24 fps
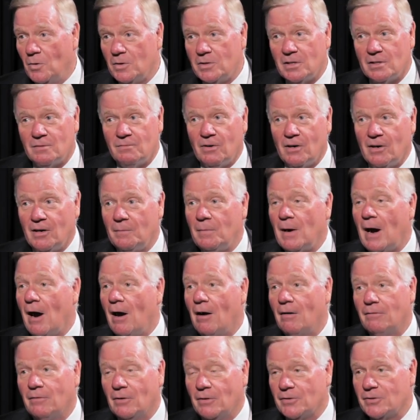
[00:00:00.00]
which is very
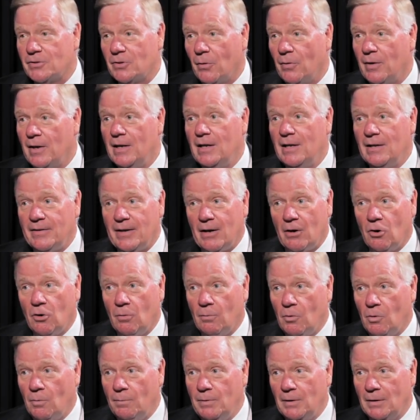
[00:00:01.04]
powerful. So that whole
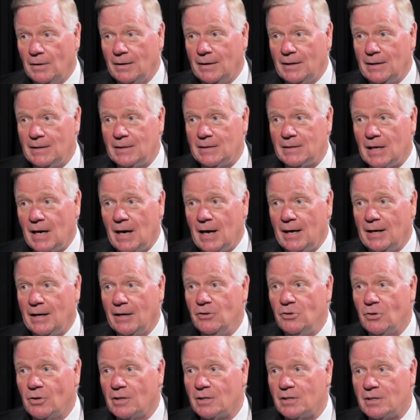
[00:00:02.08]
mobility side, and
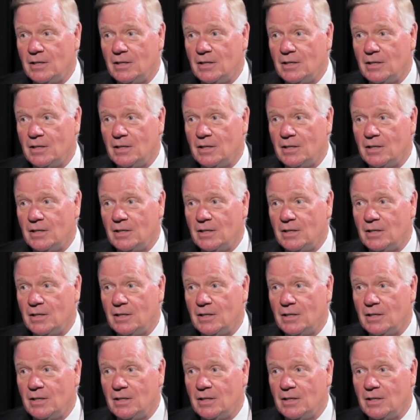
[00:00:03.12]
you're going to